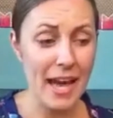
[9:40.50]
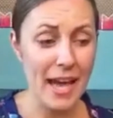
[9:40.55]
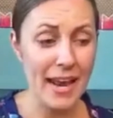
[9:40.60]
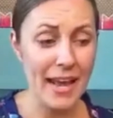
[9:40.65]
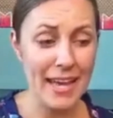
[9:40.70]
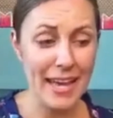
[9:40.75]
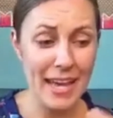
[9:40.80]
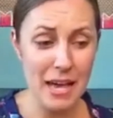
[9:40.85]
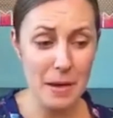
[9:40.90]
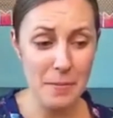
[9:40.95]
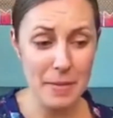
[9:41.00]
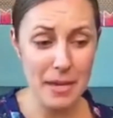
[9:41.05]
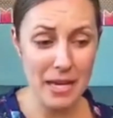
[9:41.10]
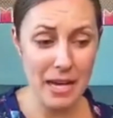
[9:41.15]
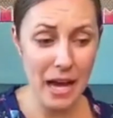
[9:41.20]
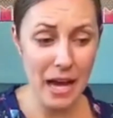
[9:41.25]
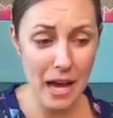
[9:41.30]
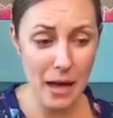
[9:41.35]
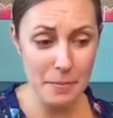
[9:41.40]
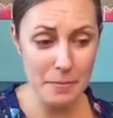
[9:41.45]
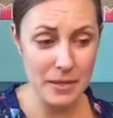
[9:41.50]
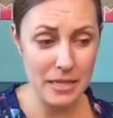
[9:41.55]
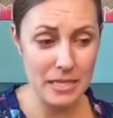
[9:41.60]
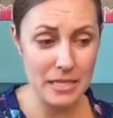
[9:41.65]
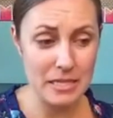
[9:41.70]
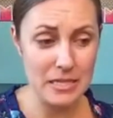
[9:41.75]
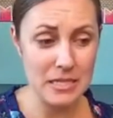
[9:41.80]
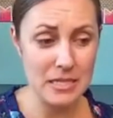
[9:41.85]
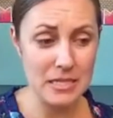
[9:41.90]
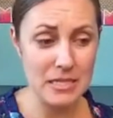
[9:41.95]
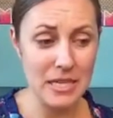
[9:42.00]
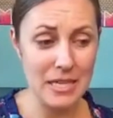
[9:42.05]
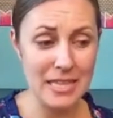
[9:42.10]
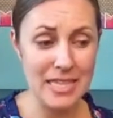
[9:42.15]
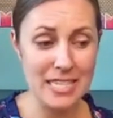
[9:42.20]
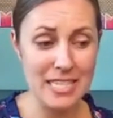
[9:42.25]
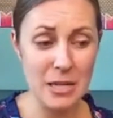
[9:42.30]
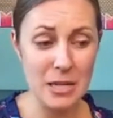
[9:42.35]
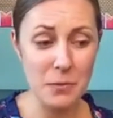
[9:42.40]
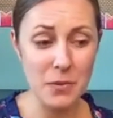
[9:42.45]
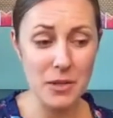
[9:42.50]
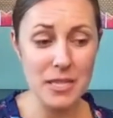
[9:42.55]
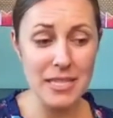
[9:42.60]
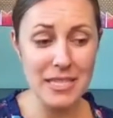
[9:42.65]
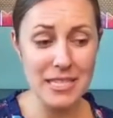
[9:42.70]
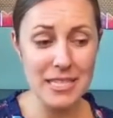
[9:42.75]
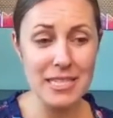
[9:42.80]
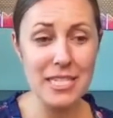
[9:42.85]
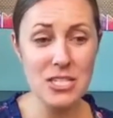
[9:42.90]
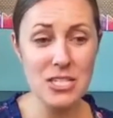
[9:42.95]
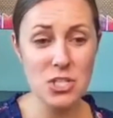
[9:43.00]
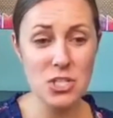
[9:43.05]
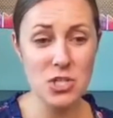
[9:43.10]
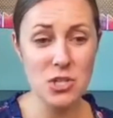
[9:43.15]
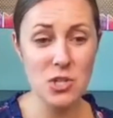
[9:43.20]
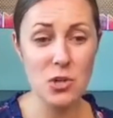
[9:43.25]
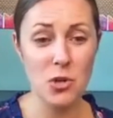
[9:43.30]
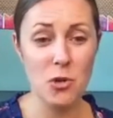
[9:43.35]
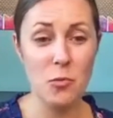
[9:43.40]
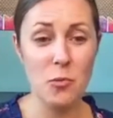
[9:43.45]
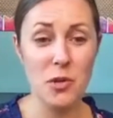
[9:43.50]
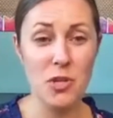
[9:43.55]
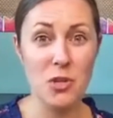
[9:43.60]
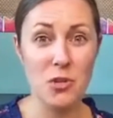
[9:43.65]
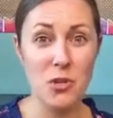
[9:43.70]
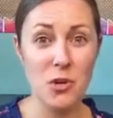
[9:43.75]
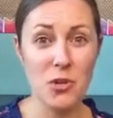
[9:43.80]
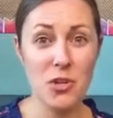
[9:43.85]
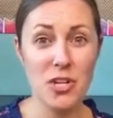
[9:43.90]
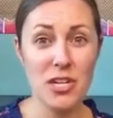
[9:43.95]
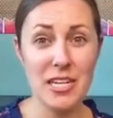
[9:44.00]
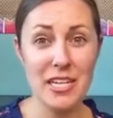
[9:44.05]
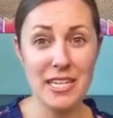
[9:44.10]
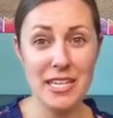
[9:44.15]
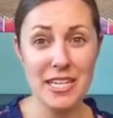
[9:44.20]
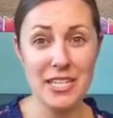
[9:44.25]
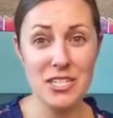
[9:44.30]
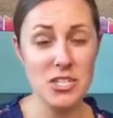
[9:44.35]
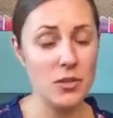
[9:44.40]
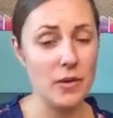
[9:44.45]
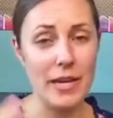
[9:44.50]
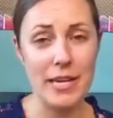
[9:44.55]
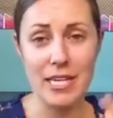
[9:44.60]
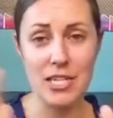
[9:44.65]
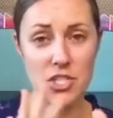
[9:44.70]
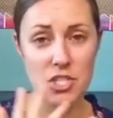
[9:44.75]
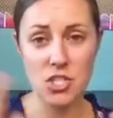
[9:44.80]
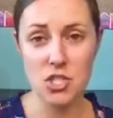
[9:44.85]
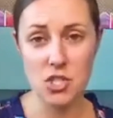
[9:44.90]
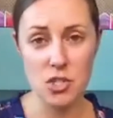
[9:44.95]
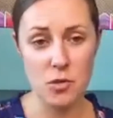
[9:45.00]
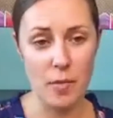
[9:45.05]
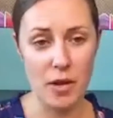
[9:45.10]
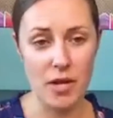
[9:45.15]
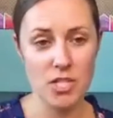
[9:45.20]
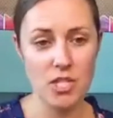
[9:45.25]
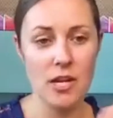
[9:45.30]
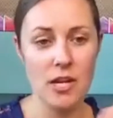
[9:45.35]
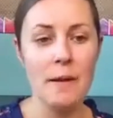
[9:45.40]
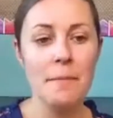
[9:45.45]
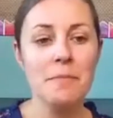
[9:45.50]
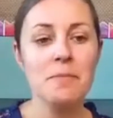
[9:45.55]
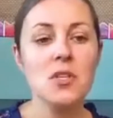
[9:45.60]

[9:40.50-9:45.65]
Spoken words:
and I can't make copies unless I really need to, but you know you're going to need to, and it's just too much.